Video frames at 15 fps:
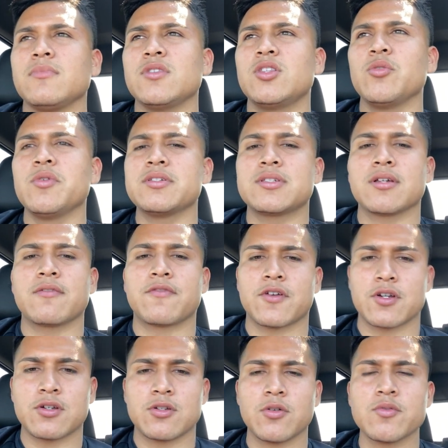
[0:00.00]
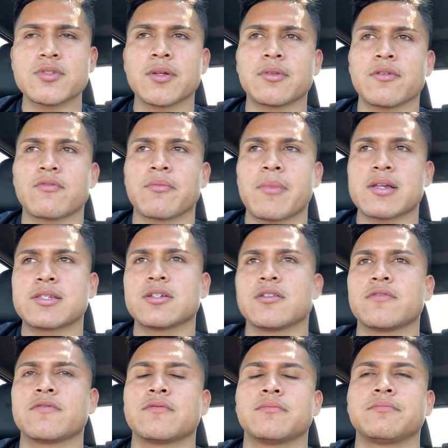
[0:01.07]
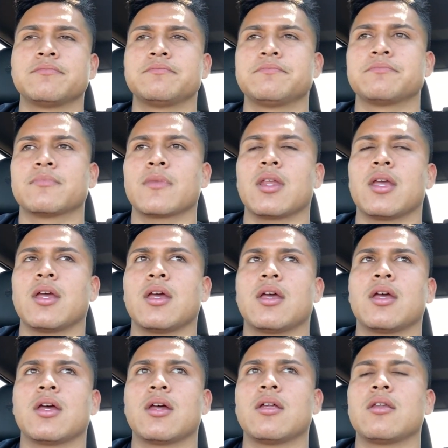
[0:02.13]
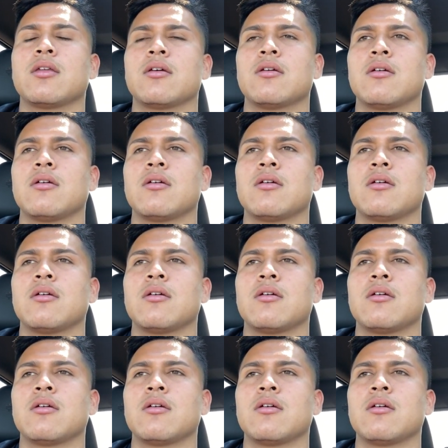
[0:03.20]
doing something for myself, and